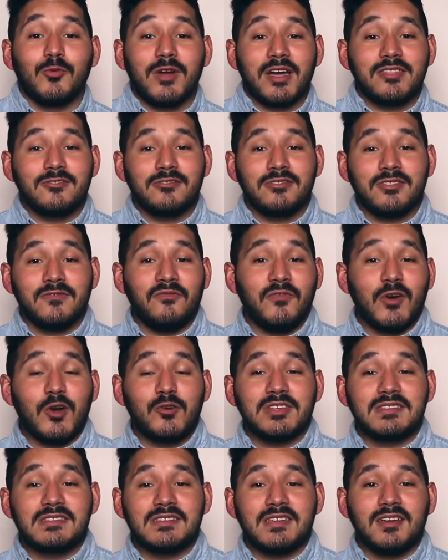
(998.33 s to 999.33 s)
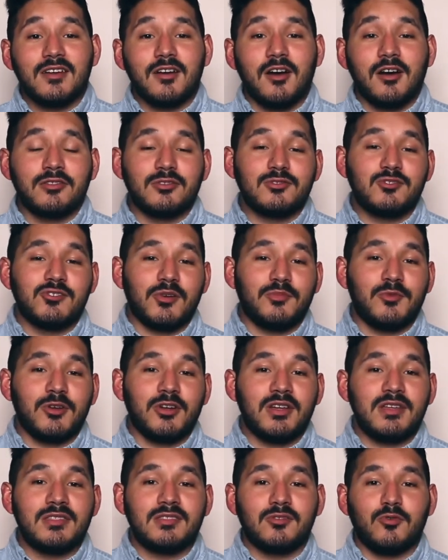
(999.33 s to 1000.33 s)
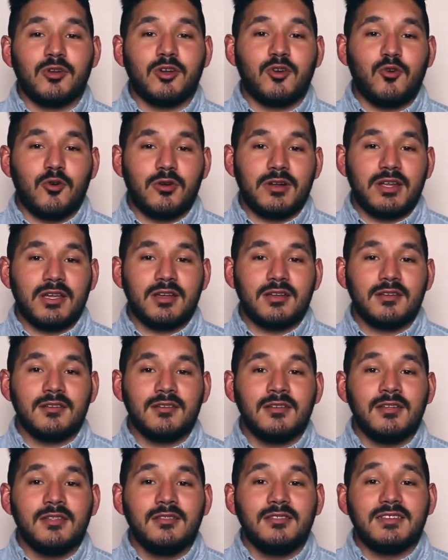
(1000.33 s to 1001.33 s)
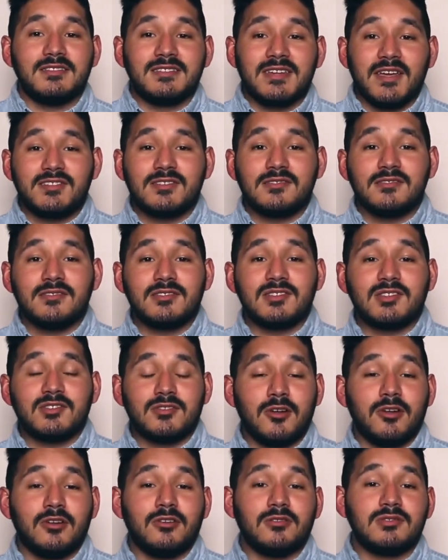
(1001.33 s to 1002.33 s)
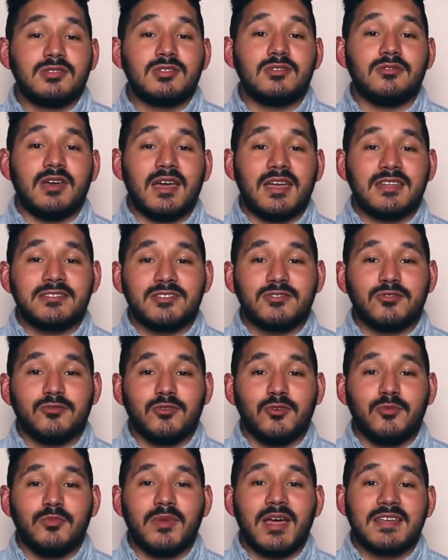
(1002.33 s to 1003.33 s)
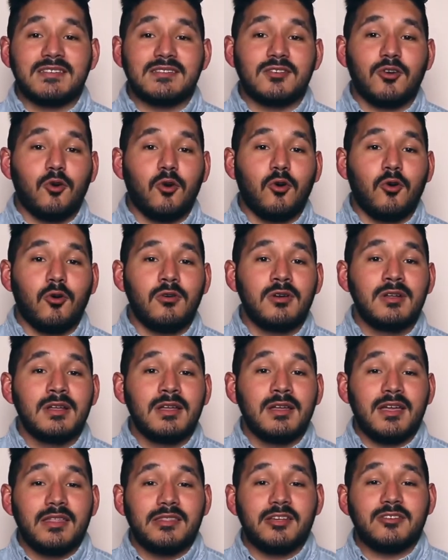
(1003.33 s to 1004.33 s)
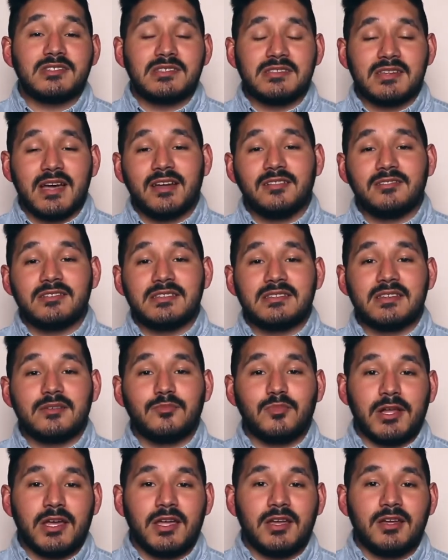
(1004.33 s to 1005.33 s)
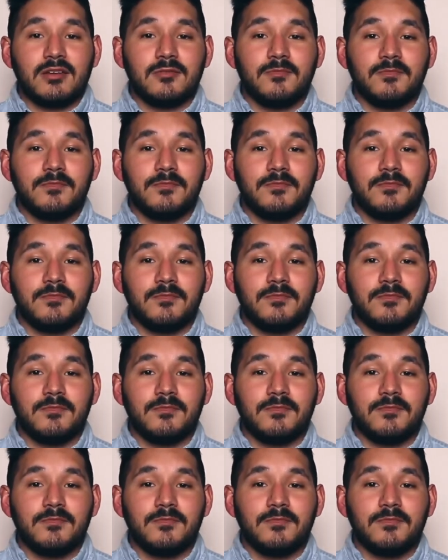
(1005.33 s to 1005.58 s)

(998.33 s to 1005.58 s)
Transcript: Rather than focusing on the drummer in the recording, the attention is turned to the engine room as a whole and their stylistic playing.